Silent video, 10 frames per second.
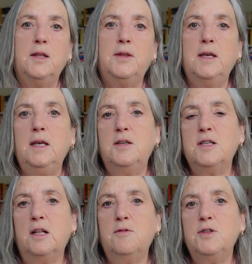the
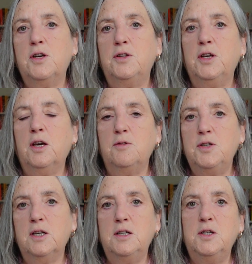salaries are
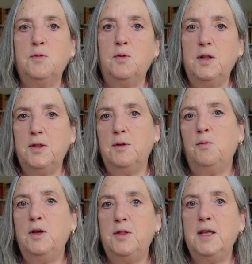negotiated
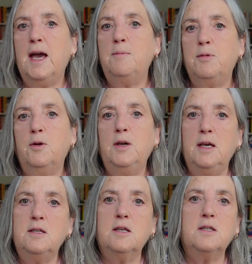with the
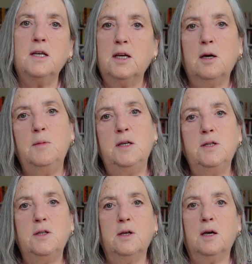employees as they come
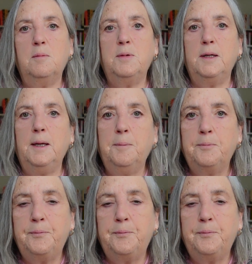into the company.